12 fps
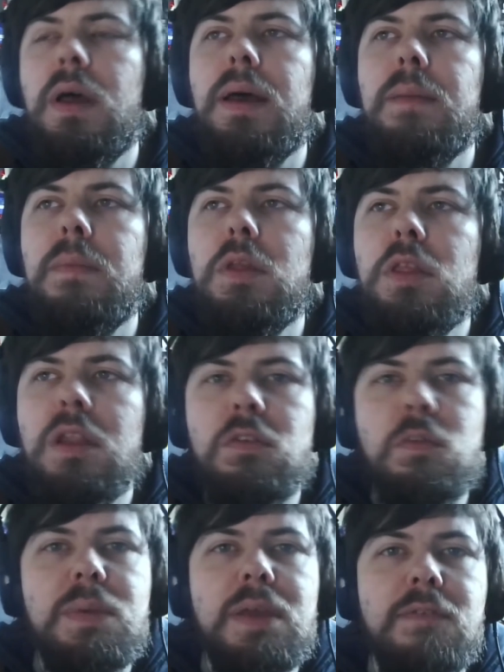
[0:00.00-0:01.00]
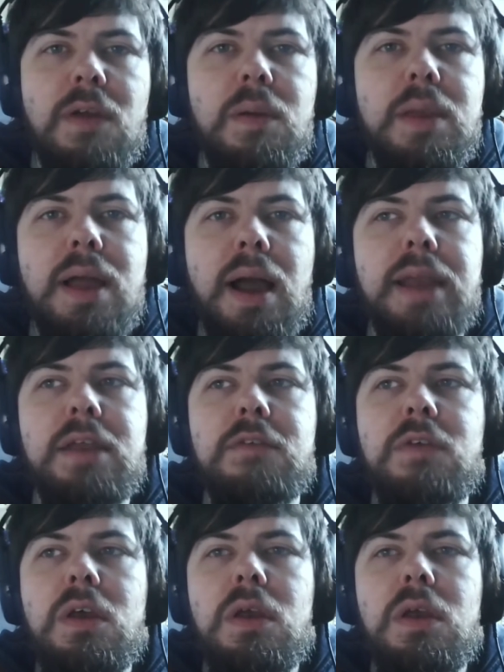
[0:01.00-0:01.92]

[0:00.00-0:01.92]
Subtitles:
Instead of it being very kind of,